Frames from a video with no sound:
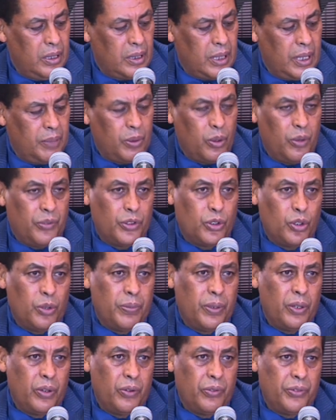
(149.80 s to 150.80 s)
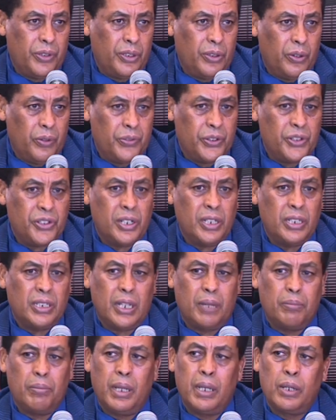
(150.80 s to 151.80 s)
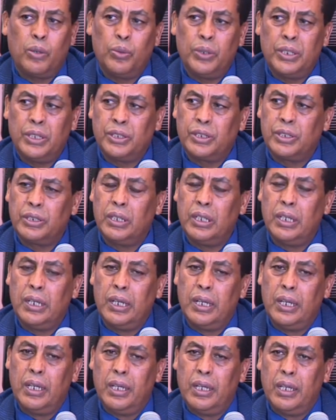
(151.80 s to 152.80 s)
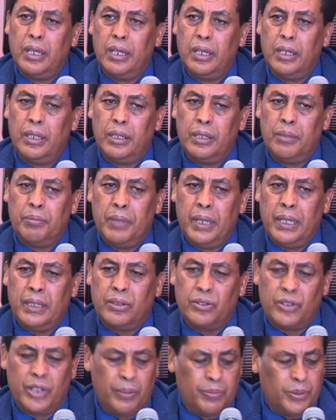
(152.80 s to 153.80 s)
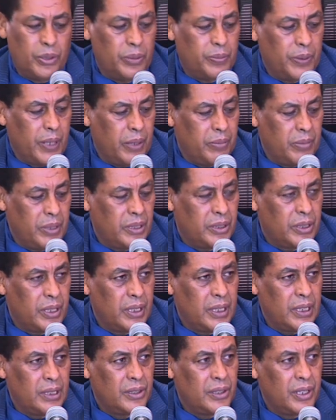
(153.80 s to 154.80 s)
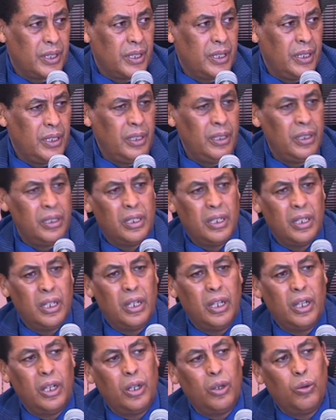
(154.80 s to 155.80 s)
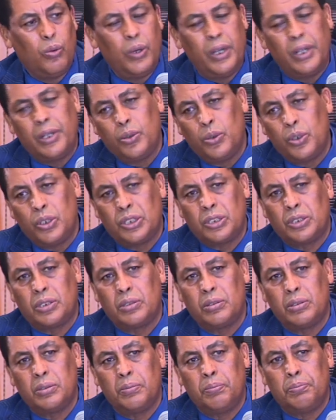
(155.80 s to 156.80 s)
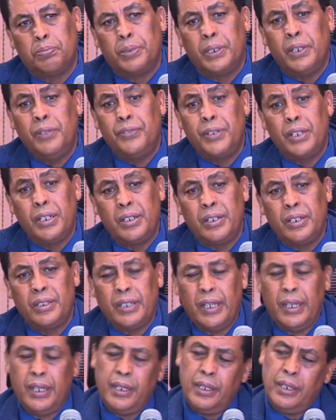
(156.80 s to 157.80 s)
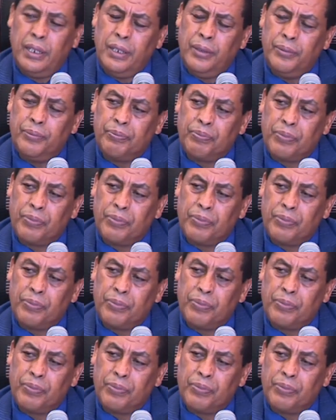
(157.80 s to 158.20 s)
couple of Ethiopian officials, among which he met Deputy Prime Minister yesterday, where he was briefed in detail